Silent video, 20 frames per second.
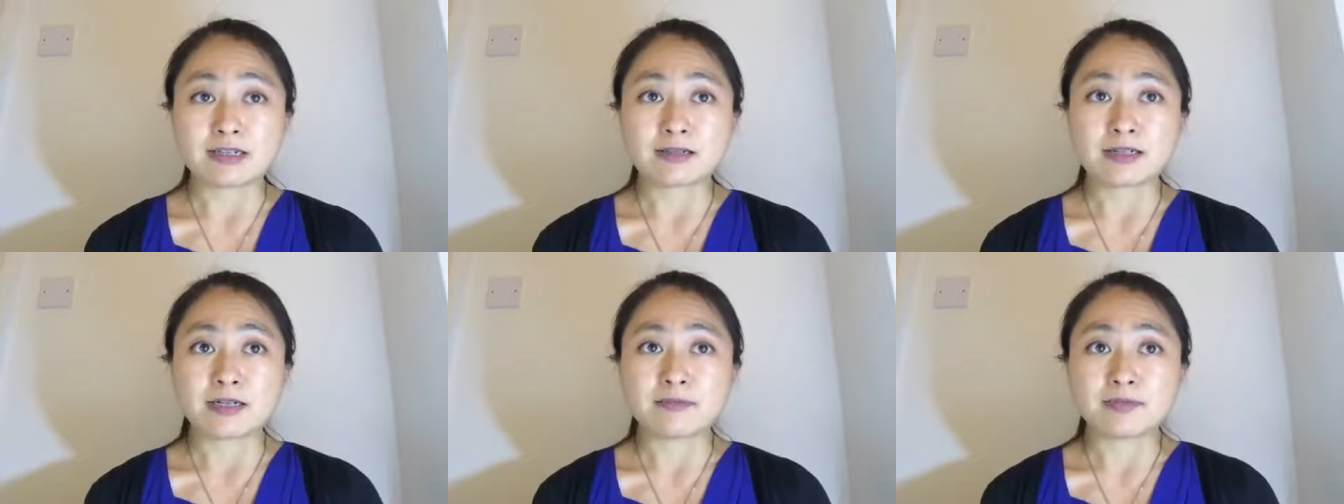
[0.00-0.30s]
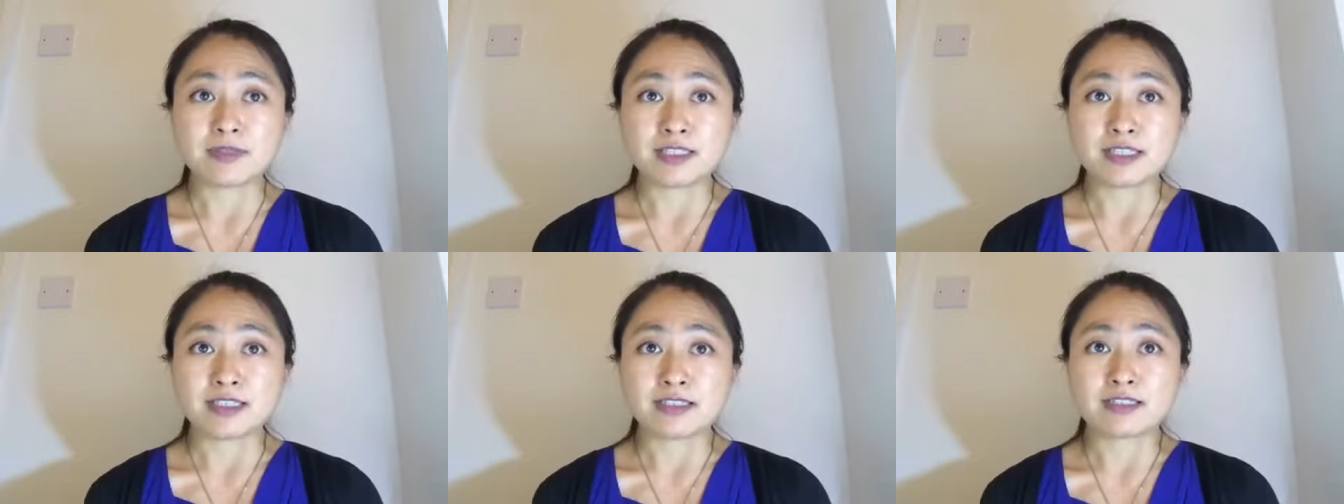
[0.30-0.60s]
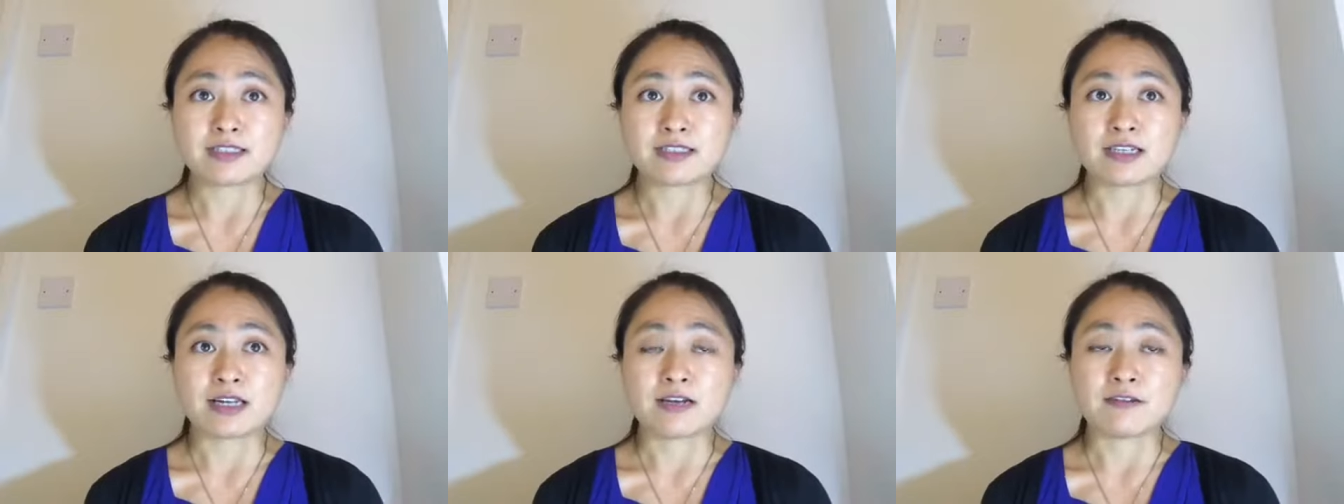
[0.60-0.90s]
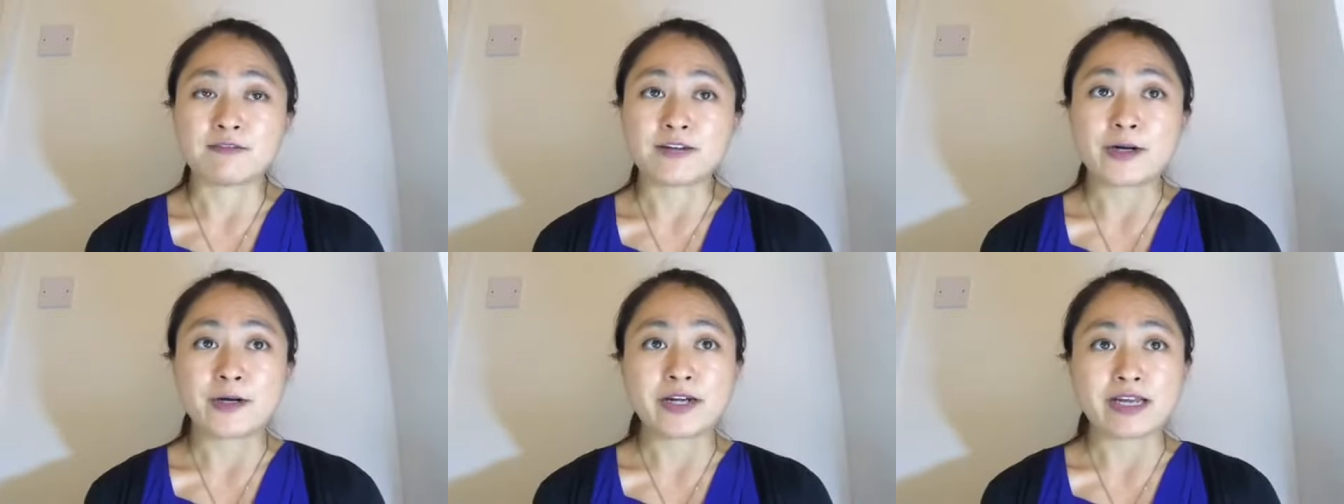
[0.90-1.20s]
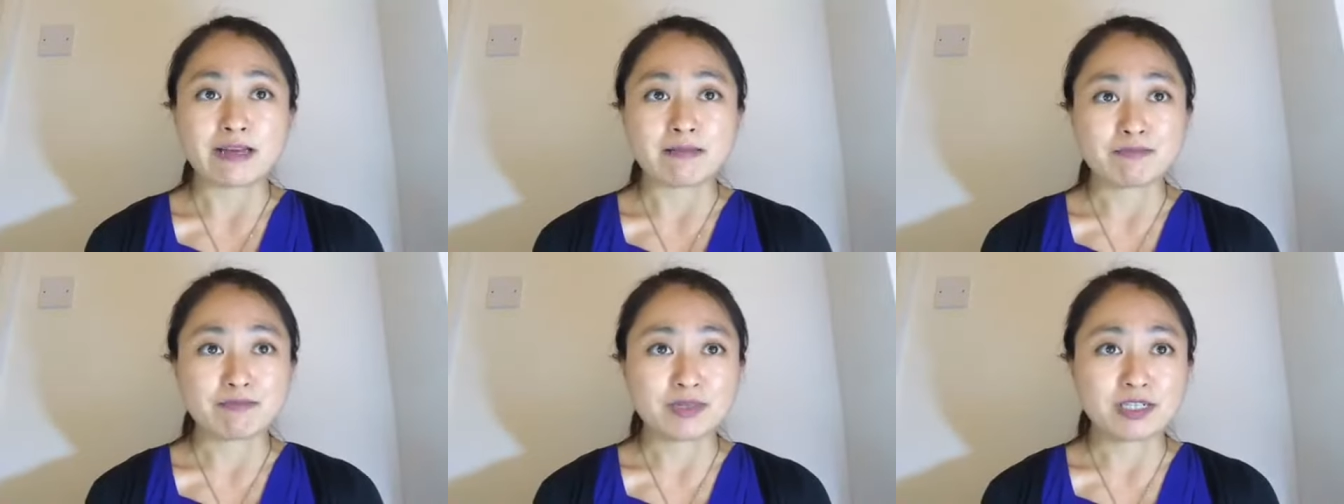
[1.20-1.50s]
companies, very
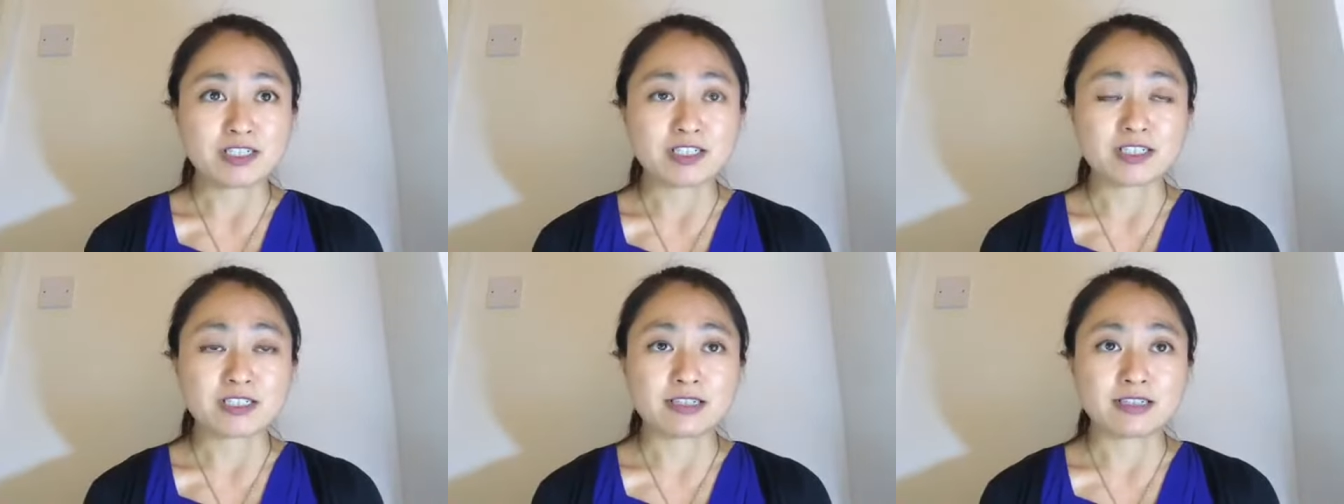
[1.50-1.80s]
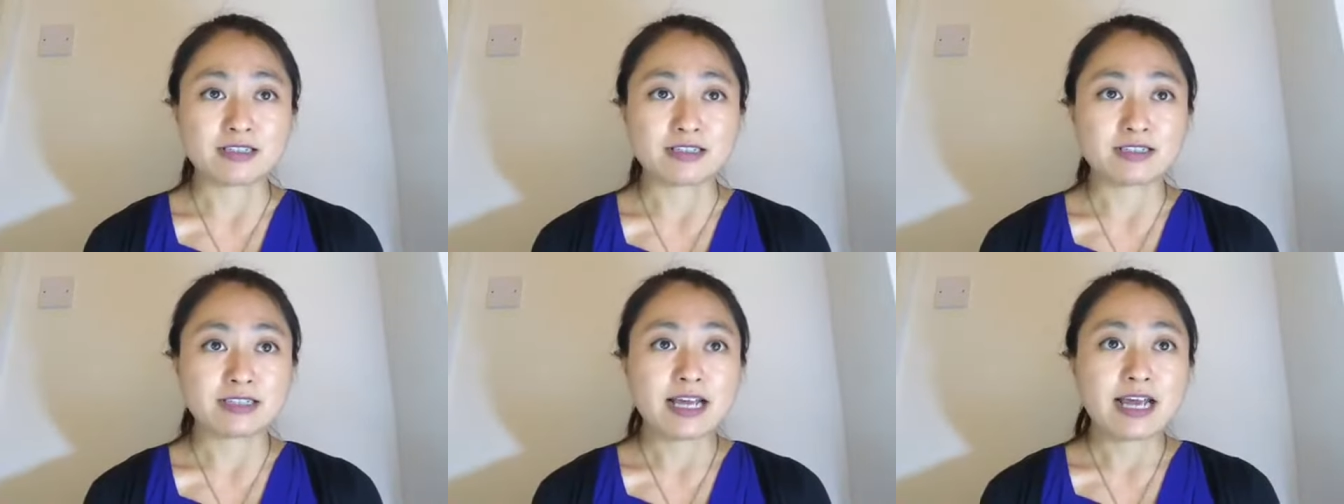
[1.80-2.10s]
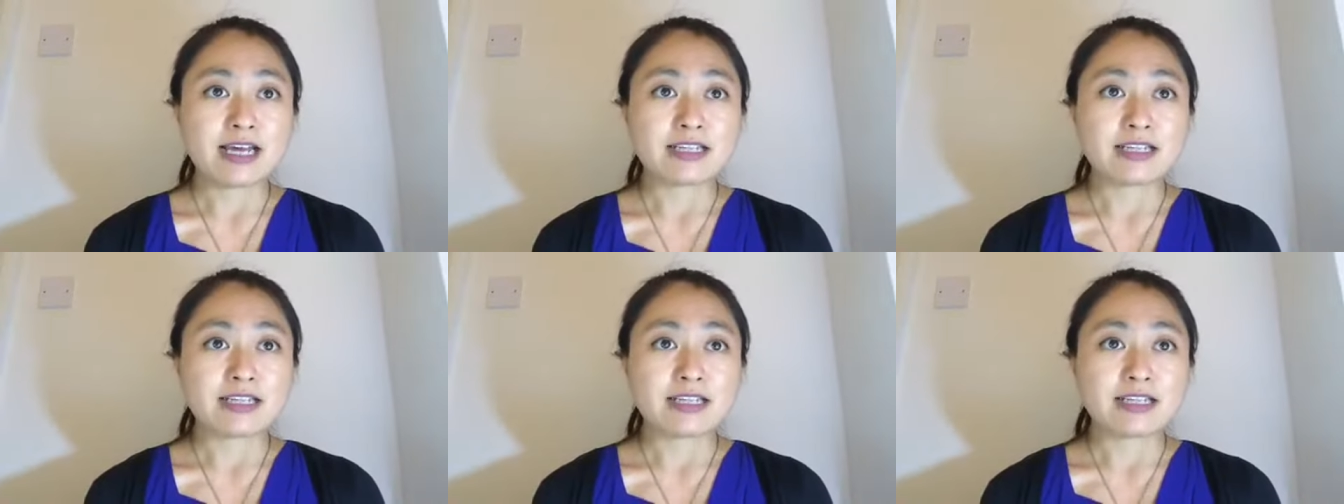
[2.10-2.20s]
ambitious.